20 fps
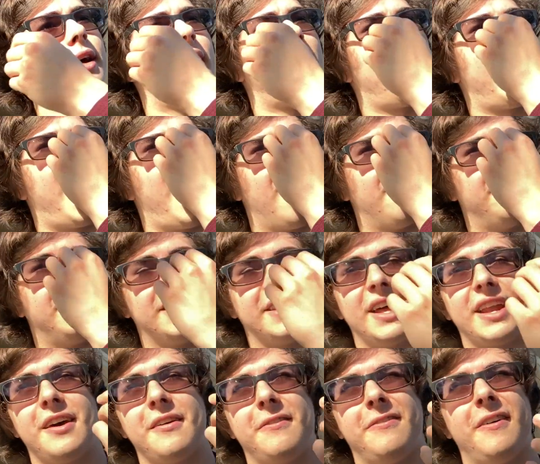having,
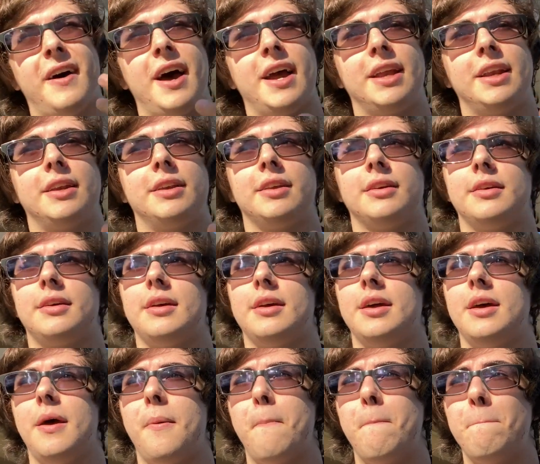that I find
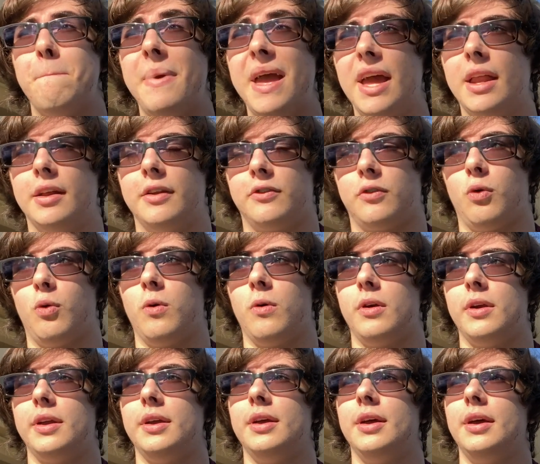
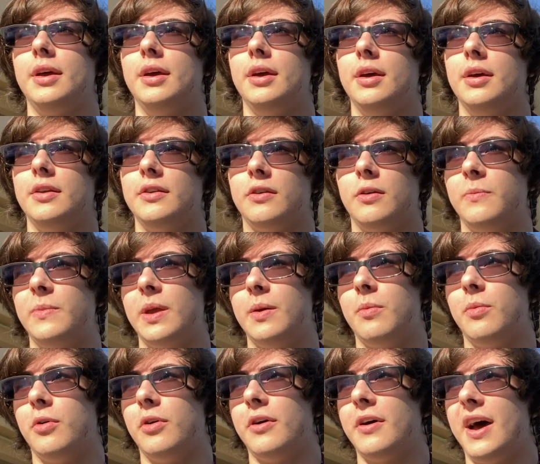mandatory to be
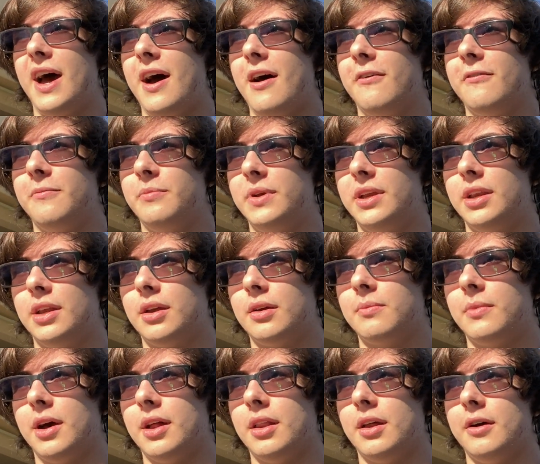able to have meaning in
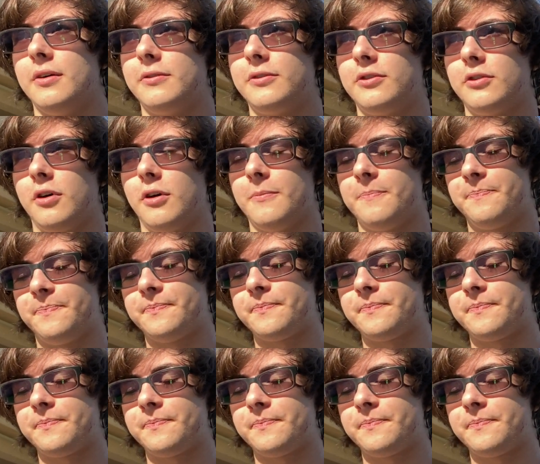my life. So